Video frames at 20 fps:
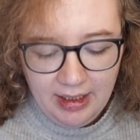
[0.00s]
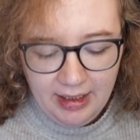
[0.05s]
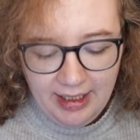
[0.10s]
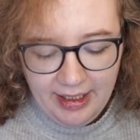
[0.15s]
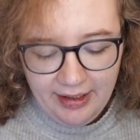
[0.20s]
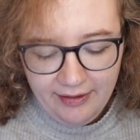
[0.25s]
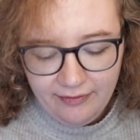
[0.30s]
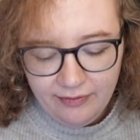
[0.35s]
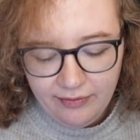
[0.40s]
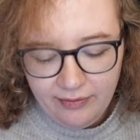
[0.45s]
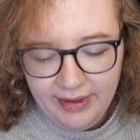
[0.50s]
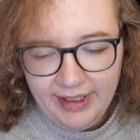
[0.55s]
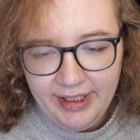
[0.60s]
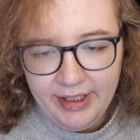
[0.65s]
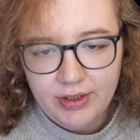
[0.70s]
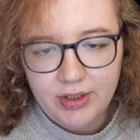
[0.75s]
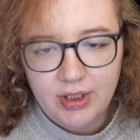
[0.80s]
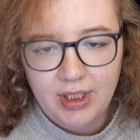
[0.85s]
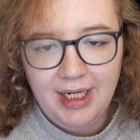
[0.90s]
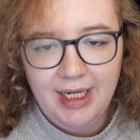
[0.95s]
If we
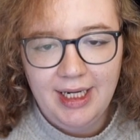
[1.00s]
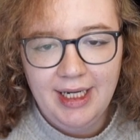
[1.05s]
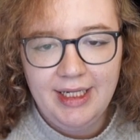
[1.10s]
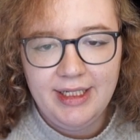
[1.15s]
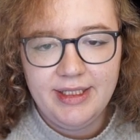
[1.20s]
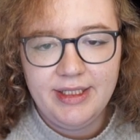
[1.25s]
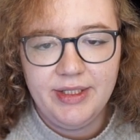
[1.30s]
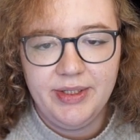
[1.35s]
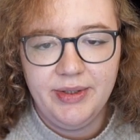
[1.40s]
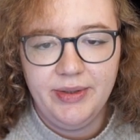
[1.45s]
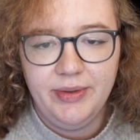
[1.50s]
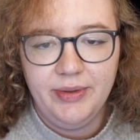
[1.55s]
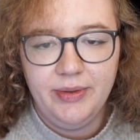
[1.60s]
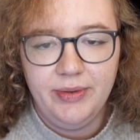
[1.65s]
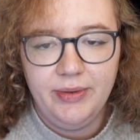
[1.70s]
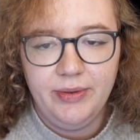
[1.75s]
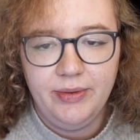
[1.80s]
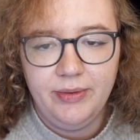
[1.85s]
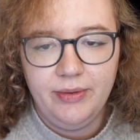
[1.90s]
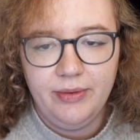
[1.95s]
try
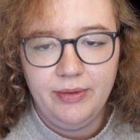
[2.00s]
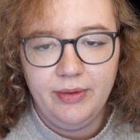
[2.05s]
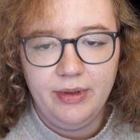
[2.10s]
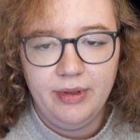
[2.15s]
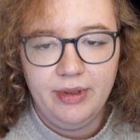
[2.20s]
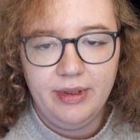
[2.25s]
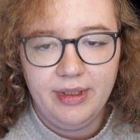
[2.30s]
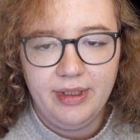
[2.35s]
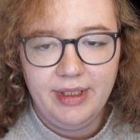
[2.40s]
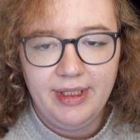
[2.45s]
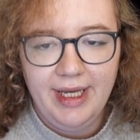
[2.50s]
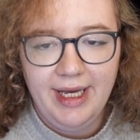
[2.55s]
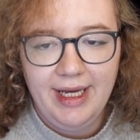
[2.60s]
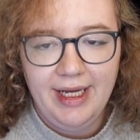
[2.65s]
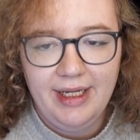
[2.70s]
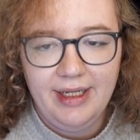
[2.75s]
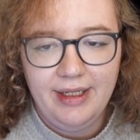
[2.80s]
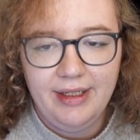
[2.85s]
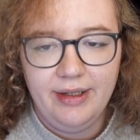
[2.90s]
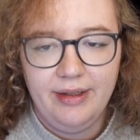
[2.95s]
to
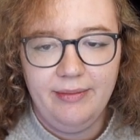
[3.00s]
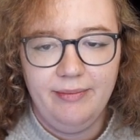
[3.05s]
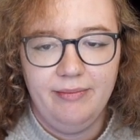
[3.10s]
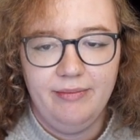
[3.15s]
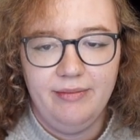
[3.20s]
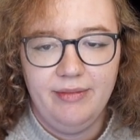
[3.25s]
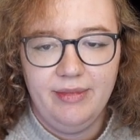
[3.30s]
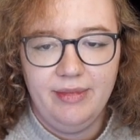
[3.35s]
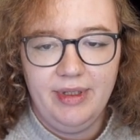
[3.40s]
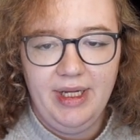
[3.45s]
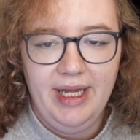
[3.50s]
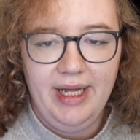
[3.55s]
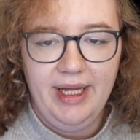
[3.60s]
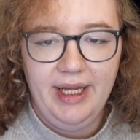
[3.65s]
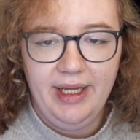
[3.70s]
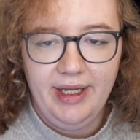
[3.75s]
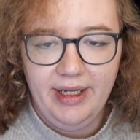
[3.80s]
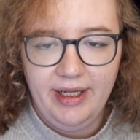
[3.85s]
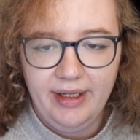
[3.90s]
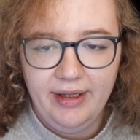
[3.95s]
get
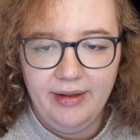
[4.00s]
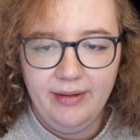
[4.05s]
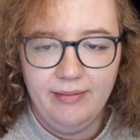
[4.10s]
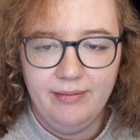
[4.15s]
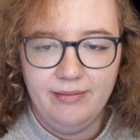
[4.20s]
a